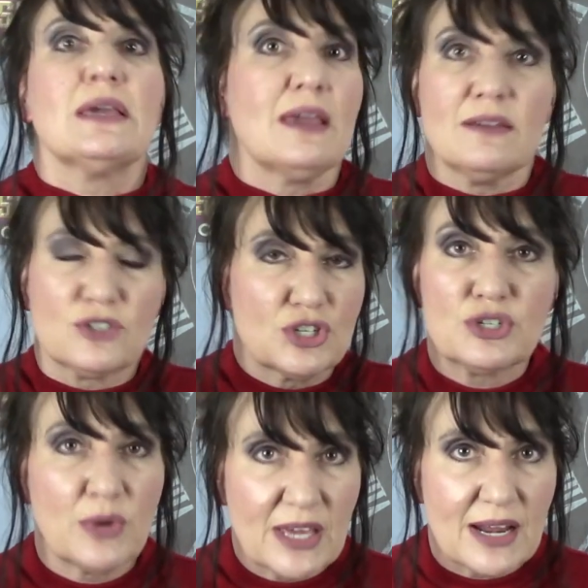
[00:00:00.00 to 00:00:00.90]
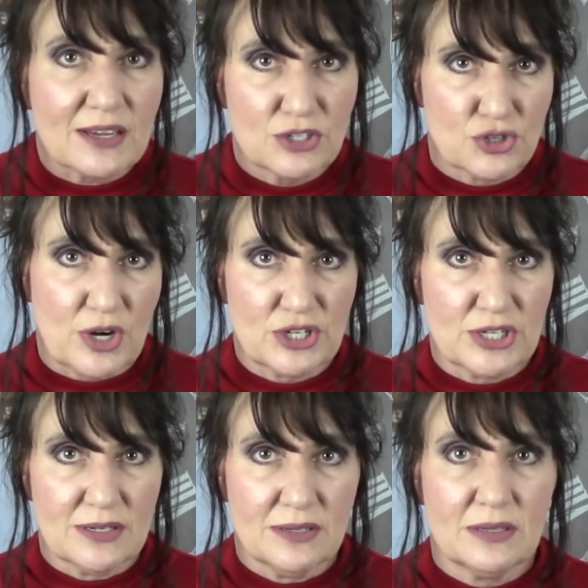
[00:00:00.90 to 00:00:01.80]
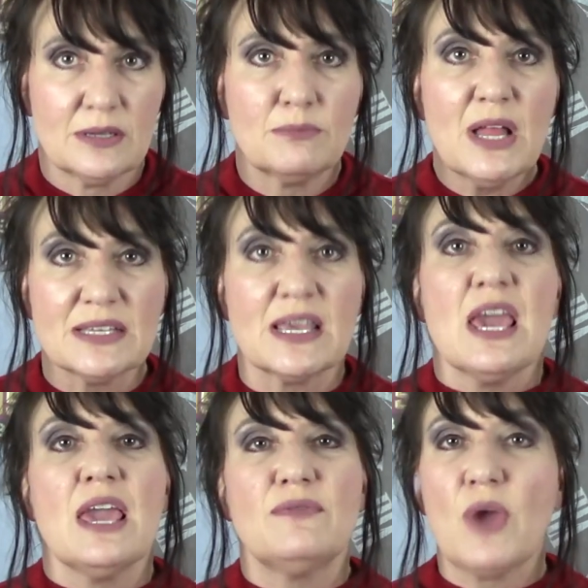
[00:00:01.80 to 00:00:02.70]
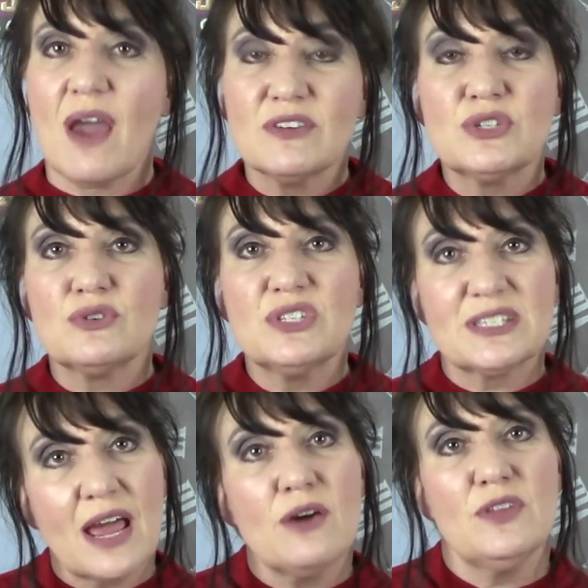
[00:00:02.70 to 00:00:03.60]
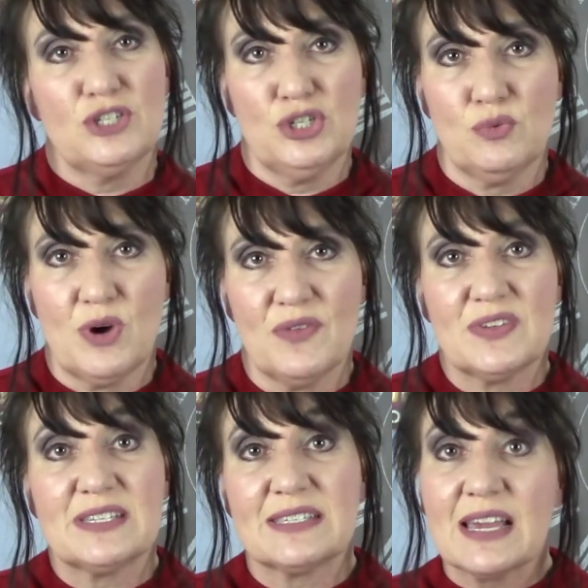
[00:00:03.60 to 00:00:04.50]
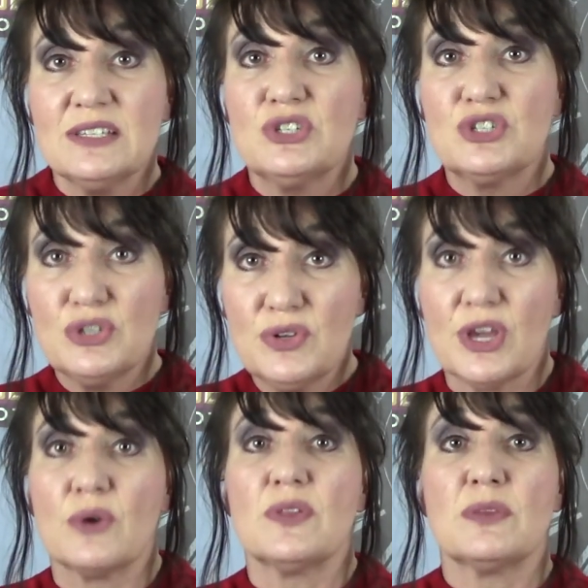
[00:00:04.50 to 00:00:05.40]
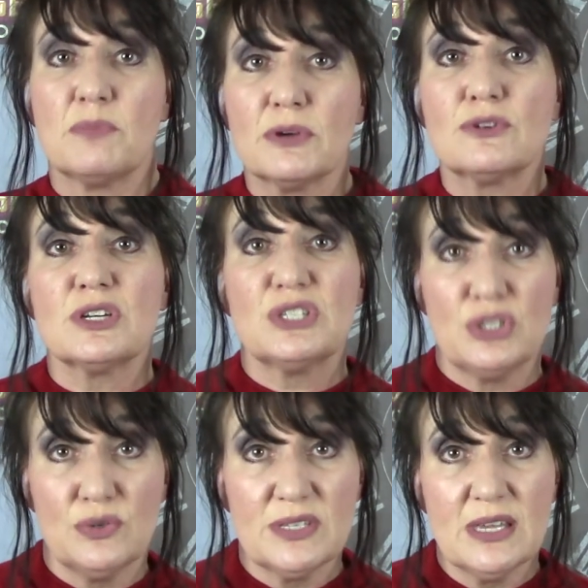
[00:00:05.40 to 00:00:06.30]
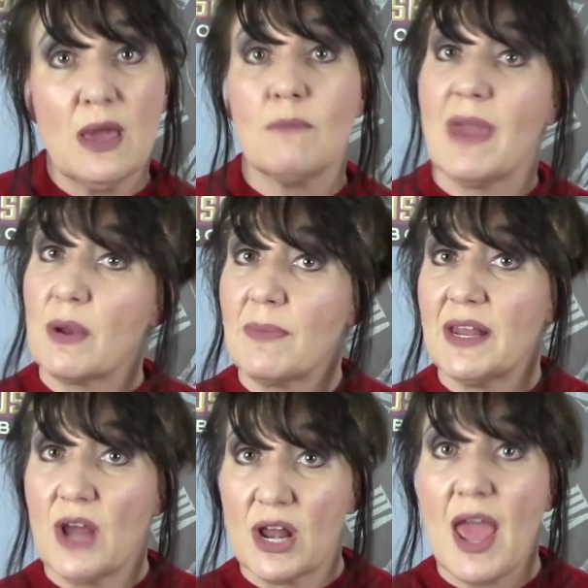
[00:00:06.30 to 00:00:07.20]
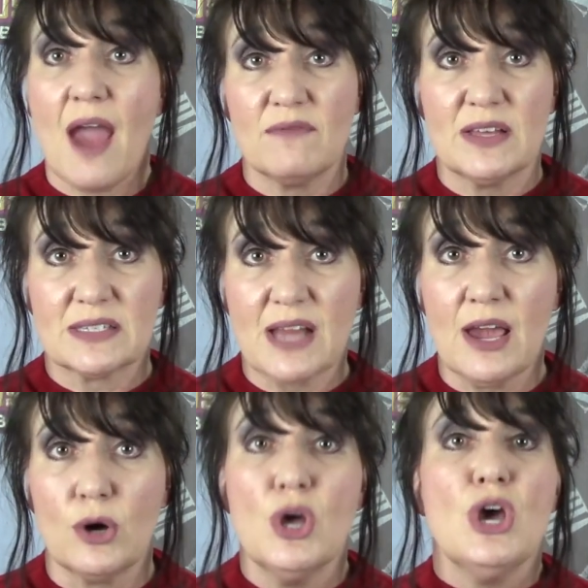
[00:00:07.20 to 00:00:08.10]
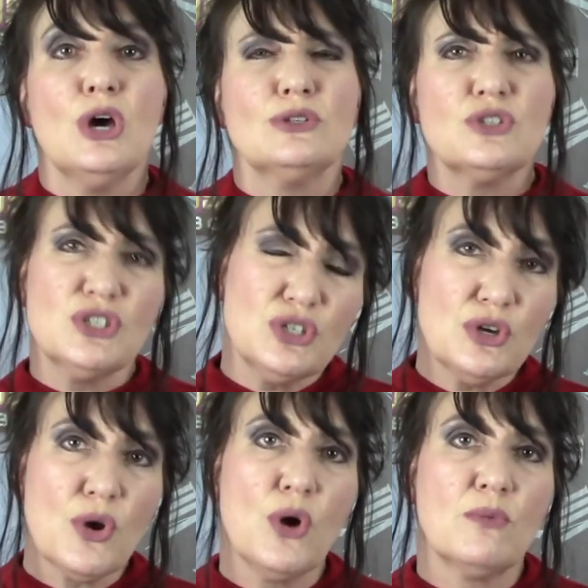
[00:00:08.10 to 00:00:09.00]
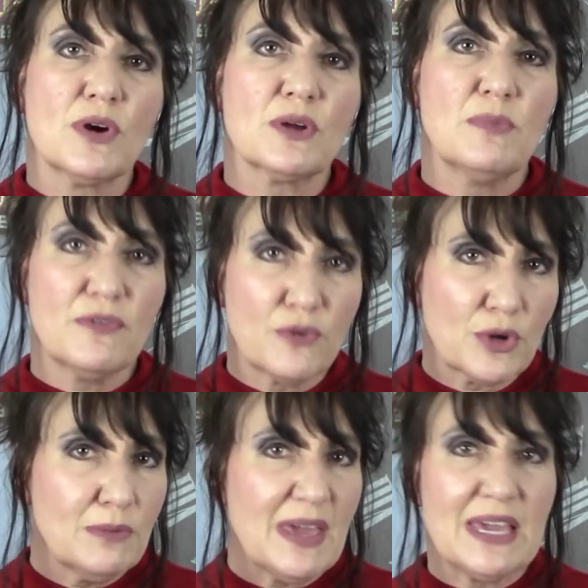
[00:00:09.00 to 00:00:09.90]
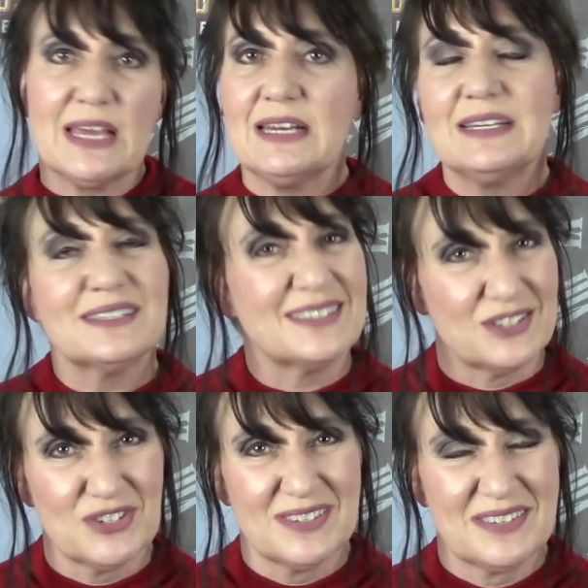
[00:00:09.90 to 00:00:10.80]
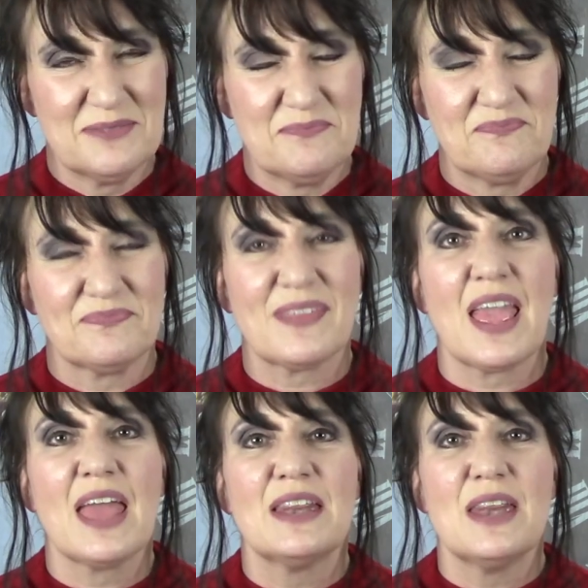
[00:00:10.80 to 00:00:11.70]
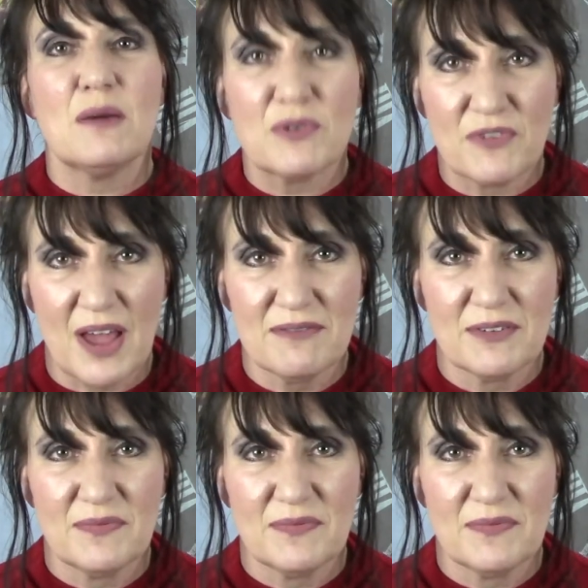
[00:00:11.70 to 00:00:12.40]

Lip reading: as just doing it at construction. Plus, if you have a certain style that you want, the design studio that the builder is using may or may not have that style. So just do your homework before you make any decisions. Number 5.